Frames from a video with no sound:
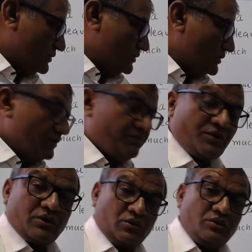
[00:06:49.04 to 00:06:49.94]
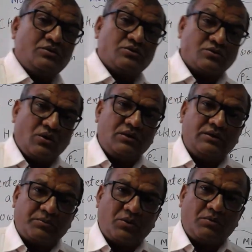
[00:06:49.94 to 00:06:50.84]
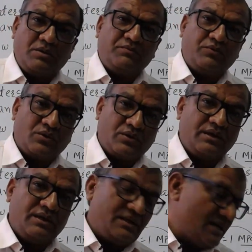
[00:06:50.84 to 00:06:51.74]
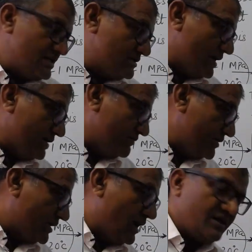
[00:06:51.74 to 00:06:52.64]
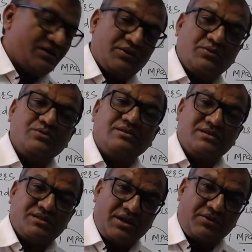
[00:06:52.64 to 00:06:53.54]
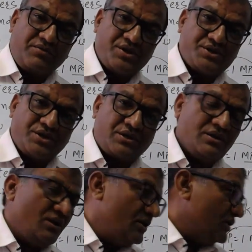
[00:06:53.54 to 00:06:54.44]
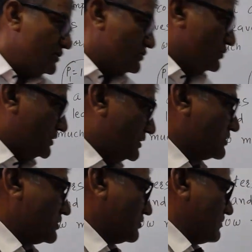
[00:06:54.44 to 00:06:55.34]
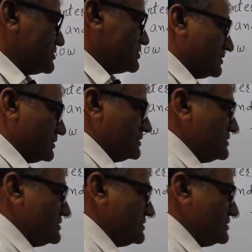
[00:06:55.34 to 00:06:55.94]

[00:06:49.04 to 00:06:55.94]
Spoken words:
if you are going to solve the problem for real gas, then we can't use this equation. So here the question is,